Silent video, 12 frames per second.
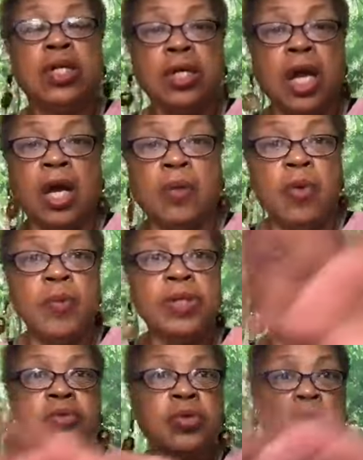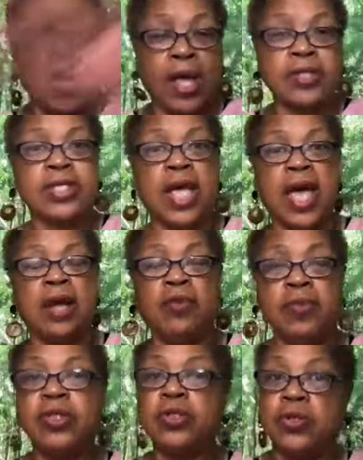When we go outside and we'll
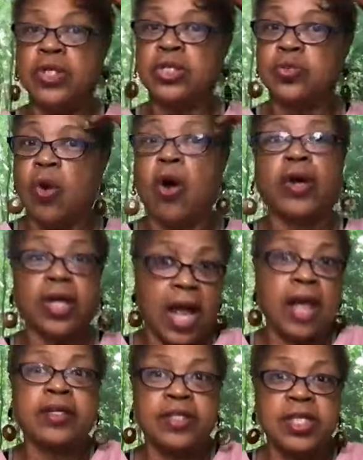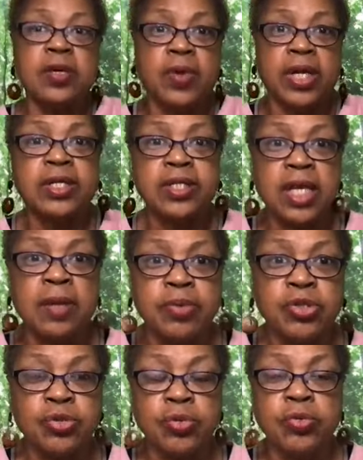be doing this walking, I can see what they're saying,
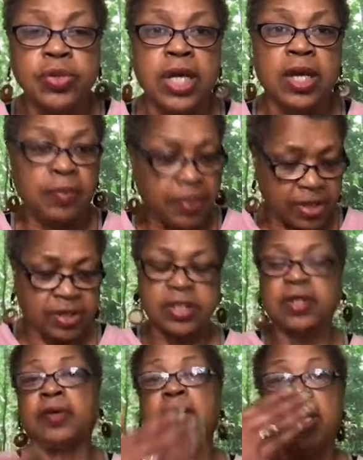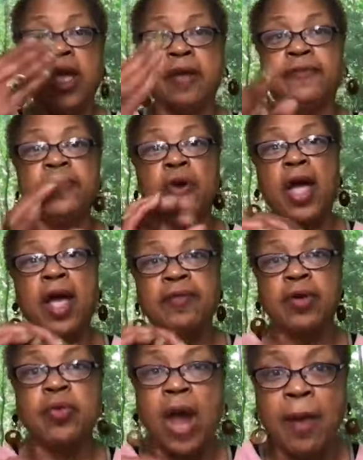protruding nail, because if you have
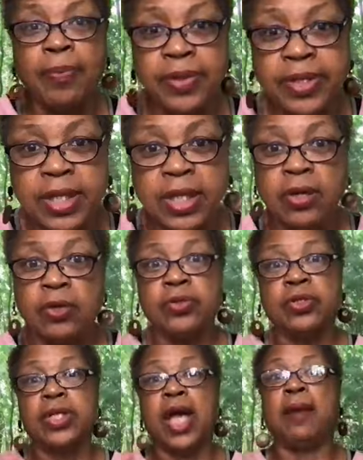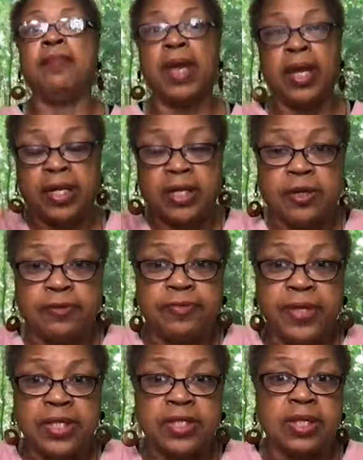neuropathy or you're diabetic and your
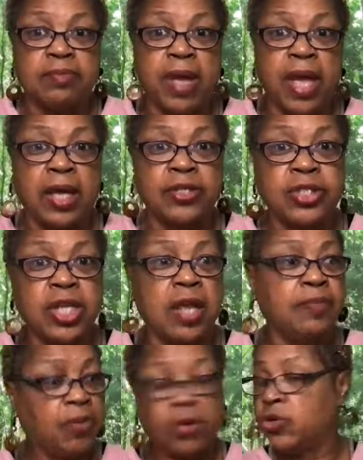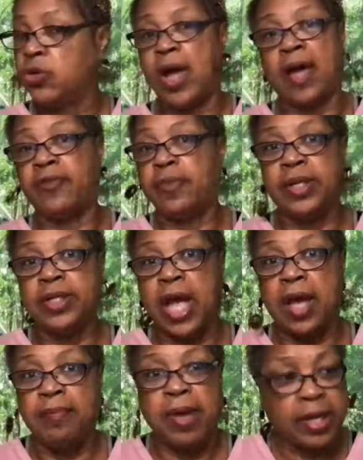feet is in bad shape, or you don't have to be a
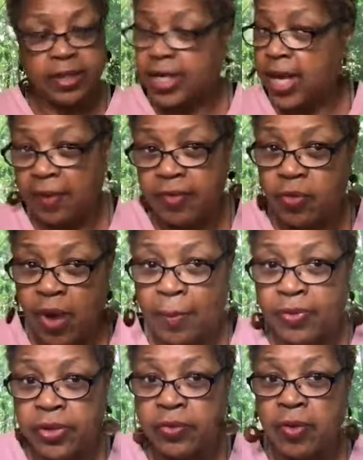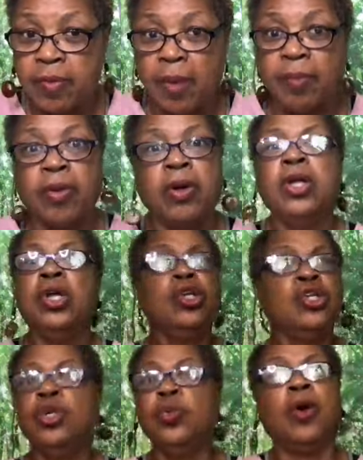diabetic to have neuropathy, remember,
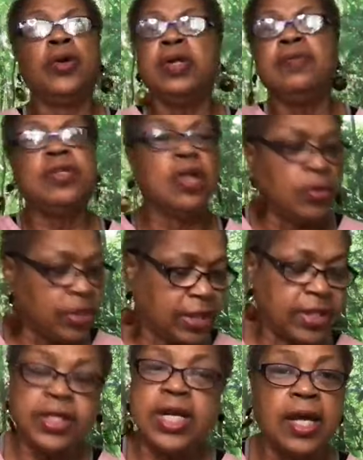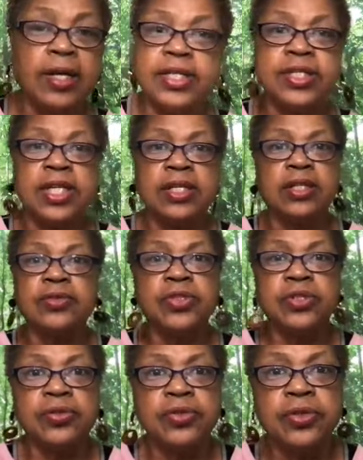you won't even know that the nail is in
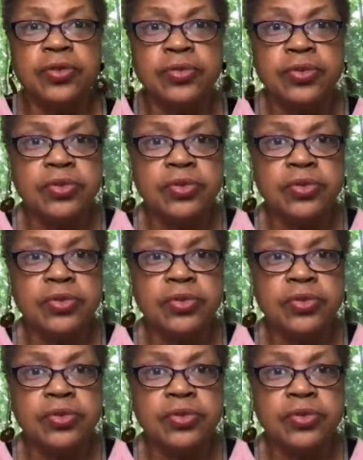your